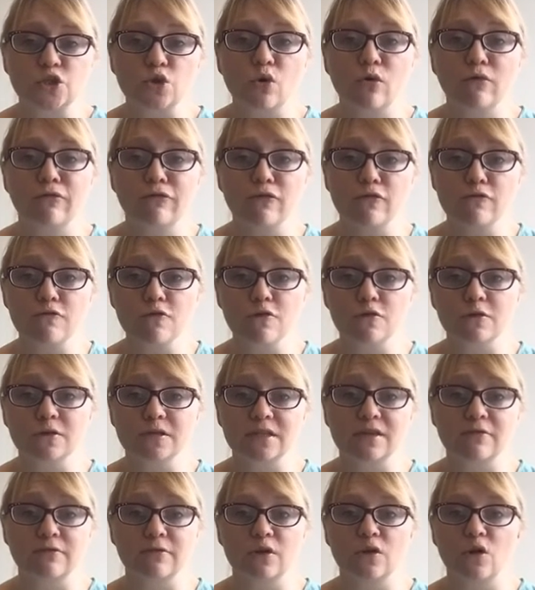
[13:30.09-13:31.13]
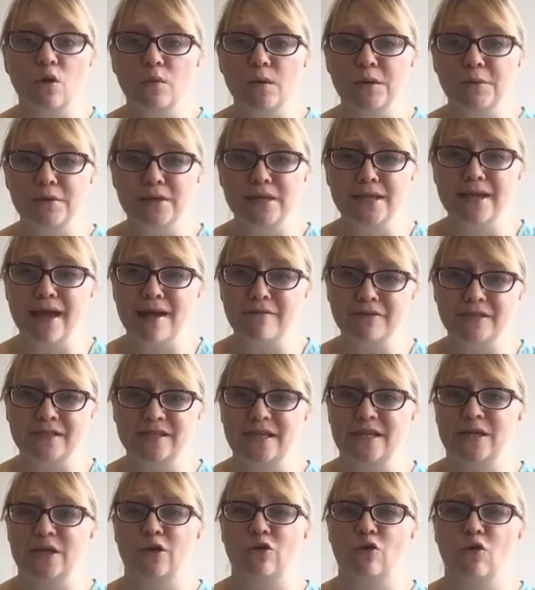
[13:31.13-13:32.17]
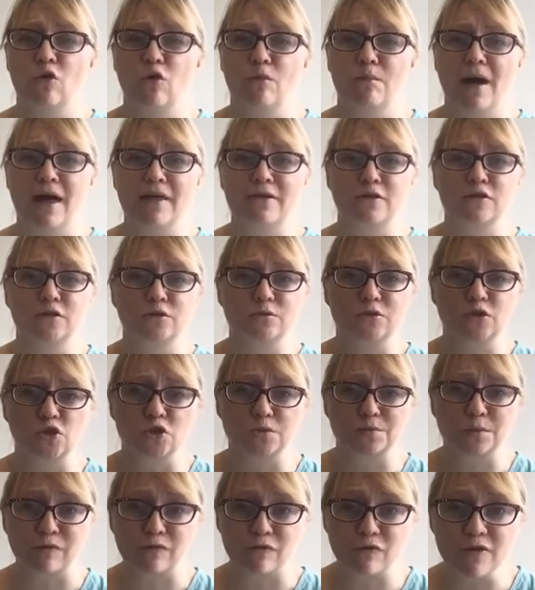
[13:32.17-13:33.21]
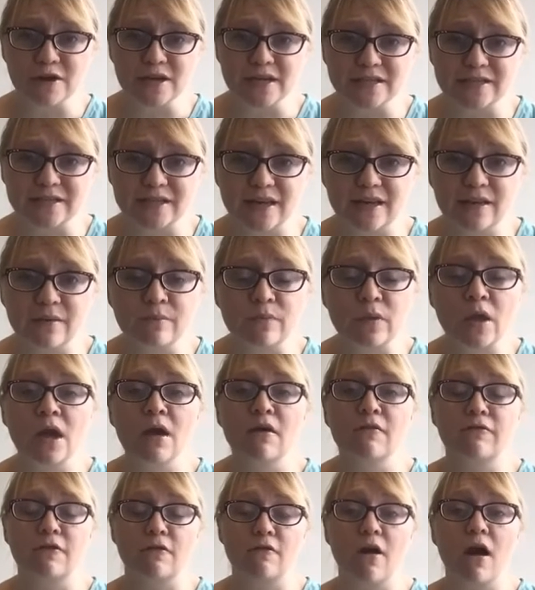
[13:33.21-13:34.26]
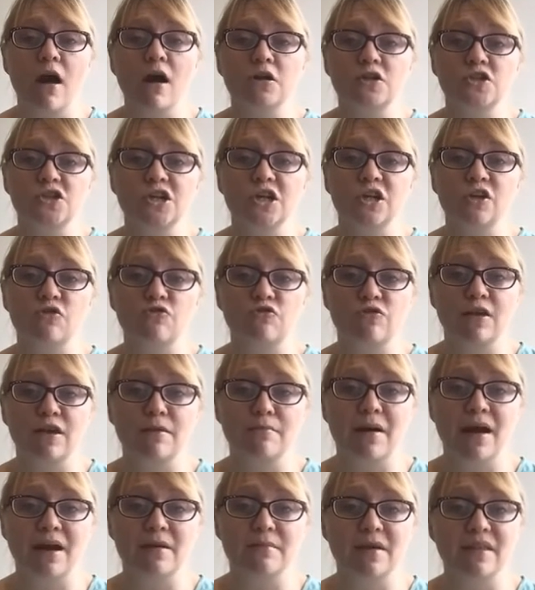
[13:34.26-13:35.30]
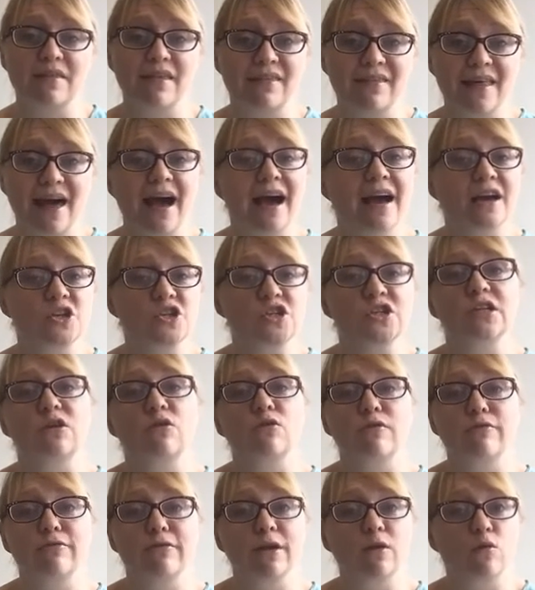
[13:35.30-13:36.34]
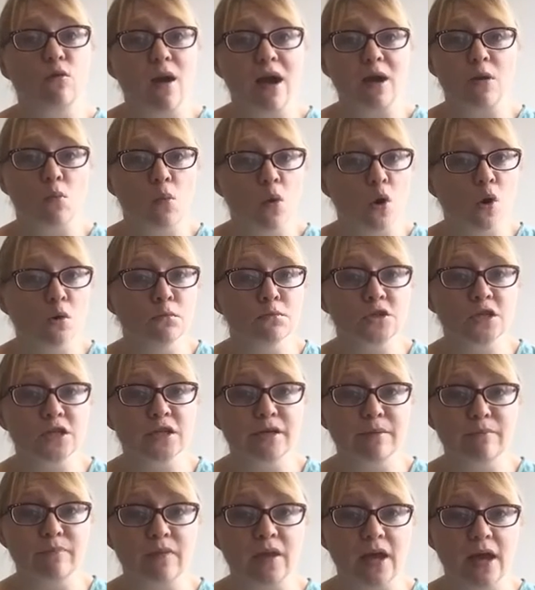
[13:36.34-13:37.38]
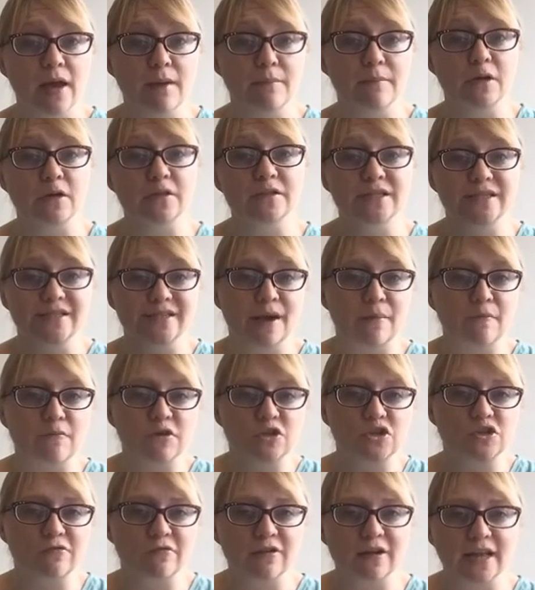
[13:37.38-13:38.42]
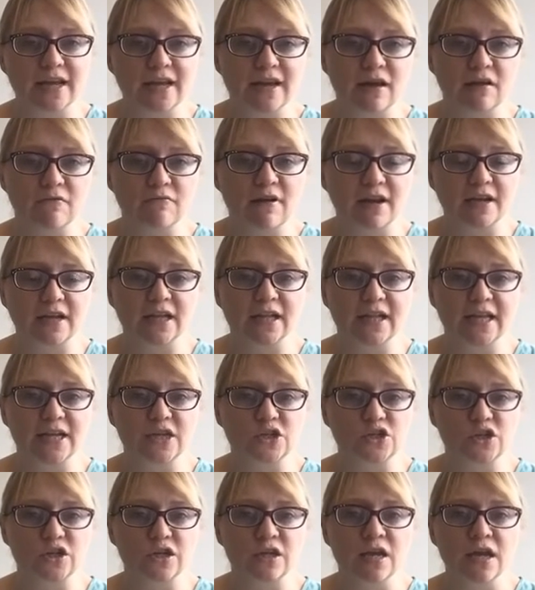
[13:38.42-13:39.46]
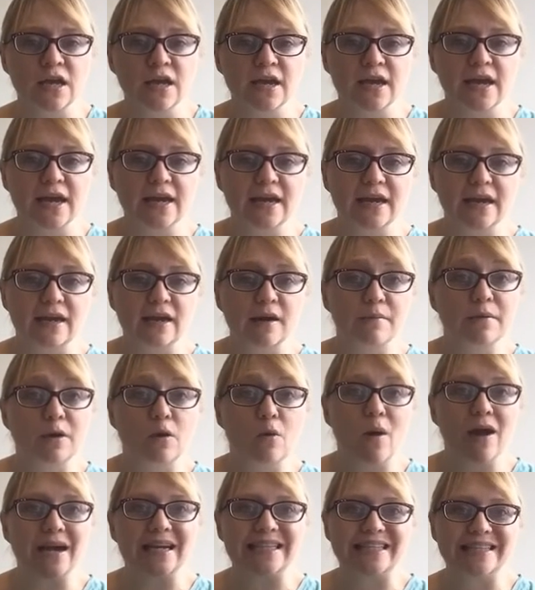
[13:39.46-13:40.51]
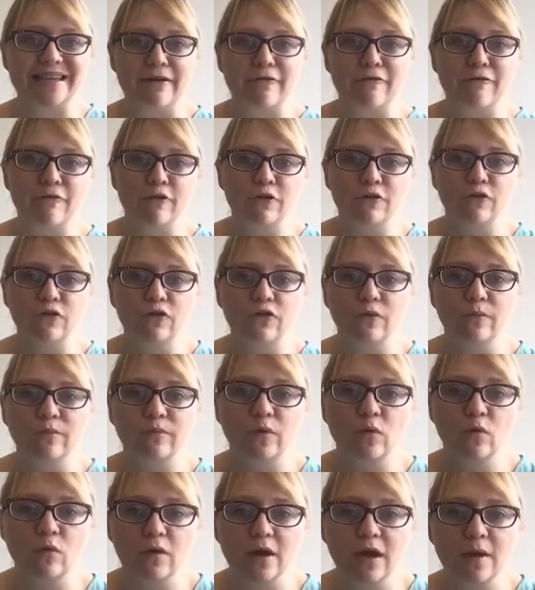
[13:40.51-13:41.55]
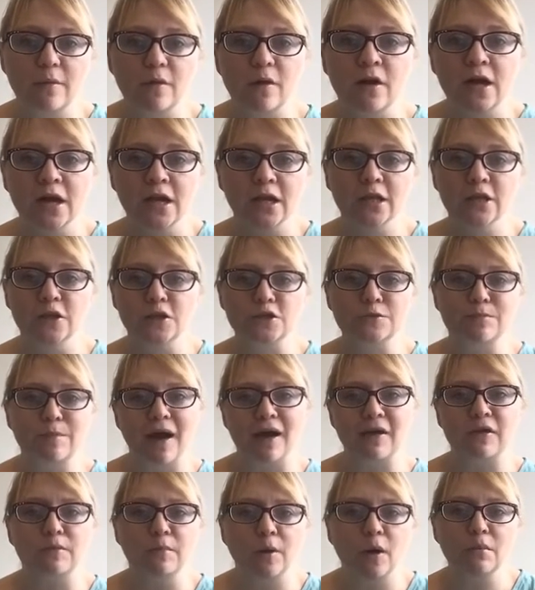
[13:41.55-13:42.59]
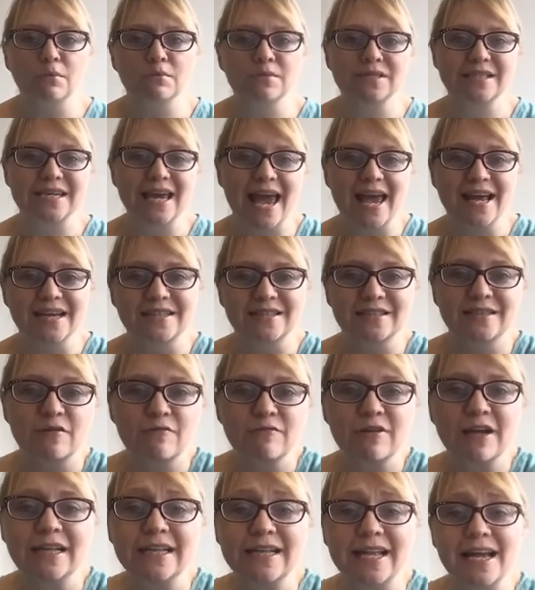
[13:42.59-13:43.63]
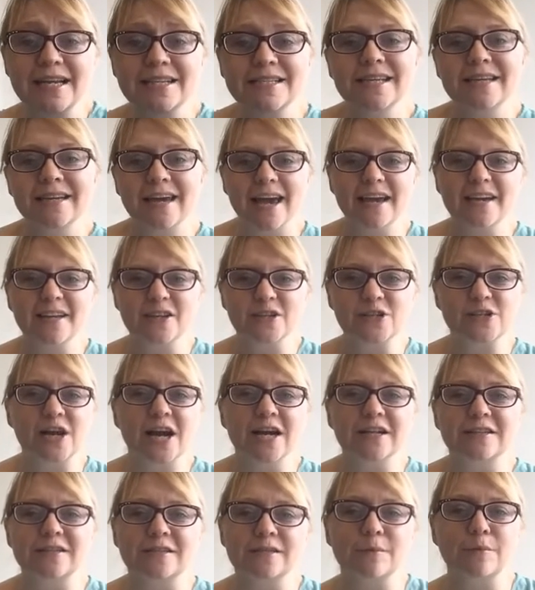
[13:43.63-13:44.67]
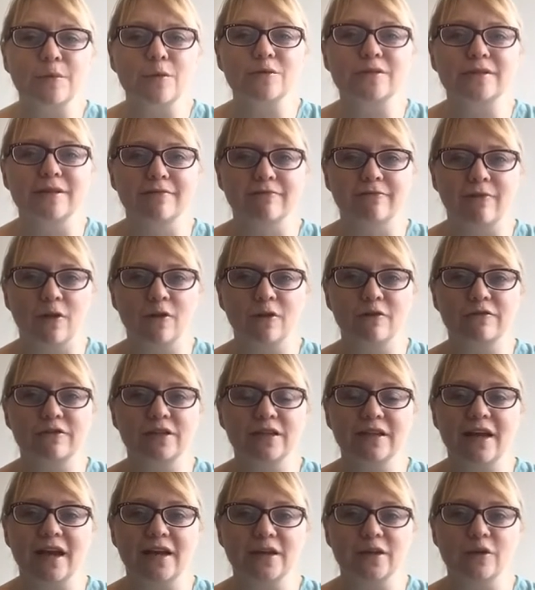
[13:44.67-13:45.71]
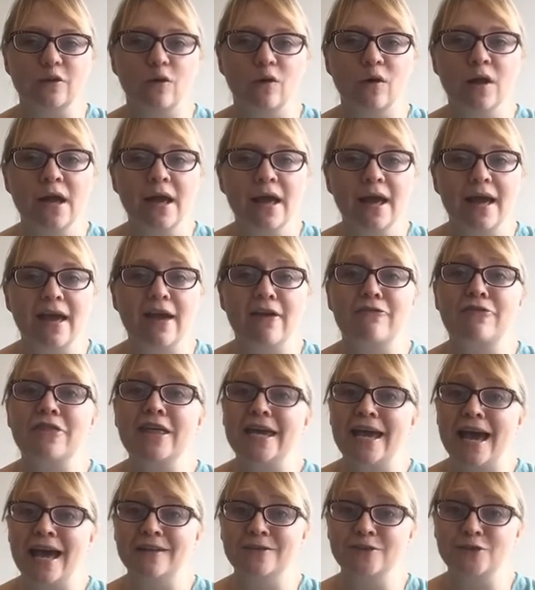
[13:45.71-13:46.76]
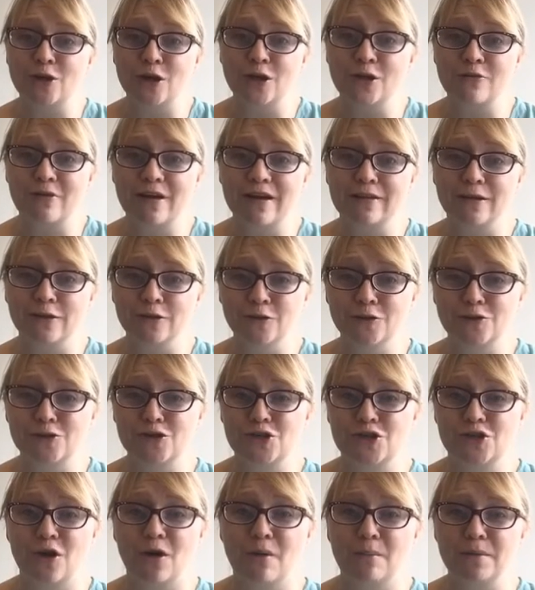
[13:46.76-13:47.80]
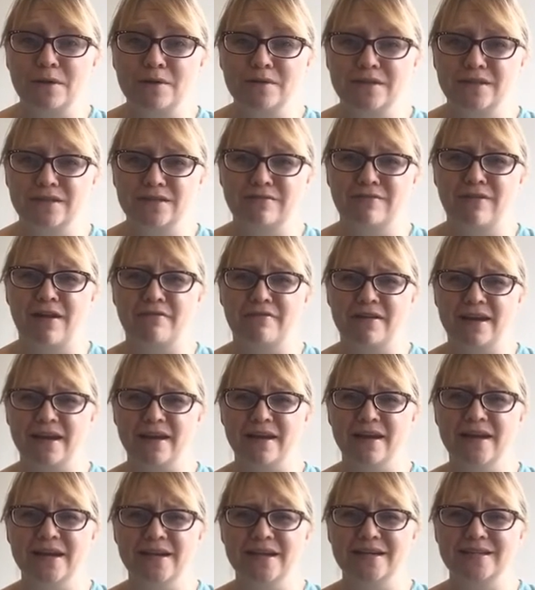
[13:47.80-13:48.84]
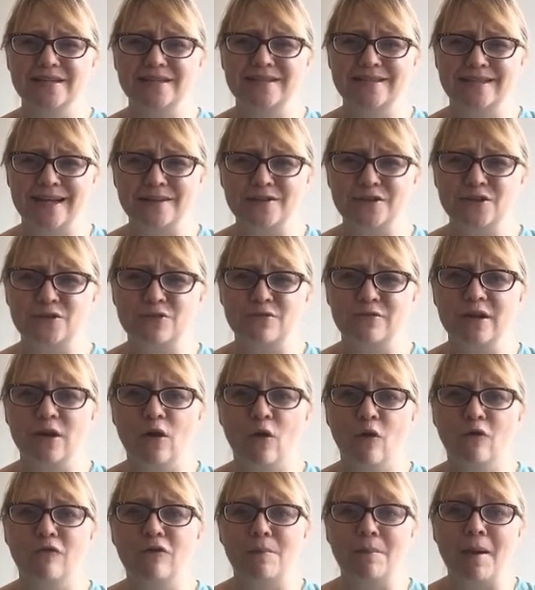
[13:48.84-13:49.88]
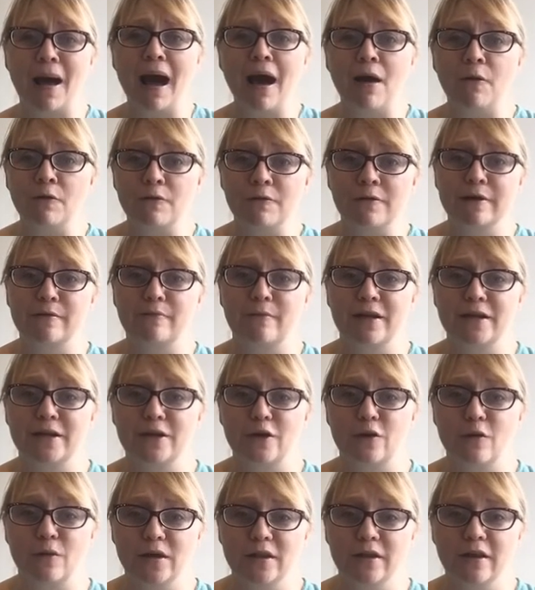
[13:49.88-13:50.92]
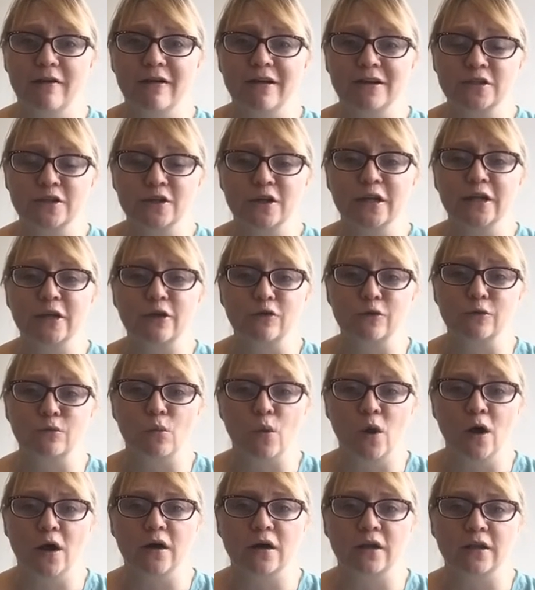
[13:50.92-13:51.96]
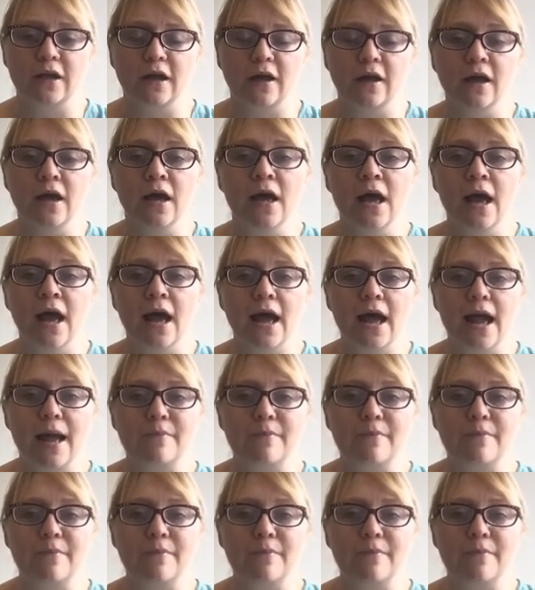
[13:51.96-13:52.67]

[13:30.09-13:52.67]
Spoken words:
So for us, even though we would never sit in a cold bath because we'd just be freezing, for our children it might be that that actually could feel quite warm to them, because the temperature regulation, it can be quite different. Okay, but Lush bath bombs, yes, really nice. And getting your child, I suppose, involved in that, you know, if they can tolerate the Lush shot, because it's very sensory overpowering when you go in there. I certainly couldn't work there.